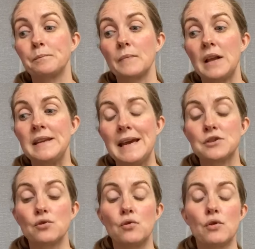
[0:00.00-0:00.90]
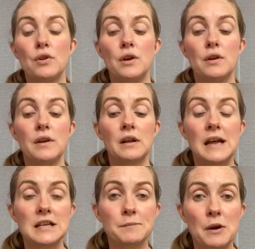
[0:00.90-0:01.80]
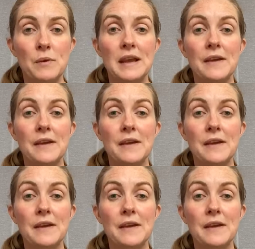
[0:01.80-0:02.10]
Yeah, so the class per week,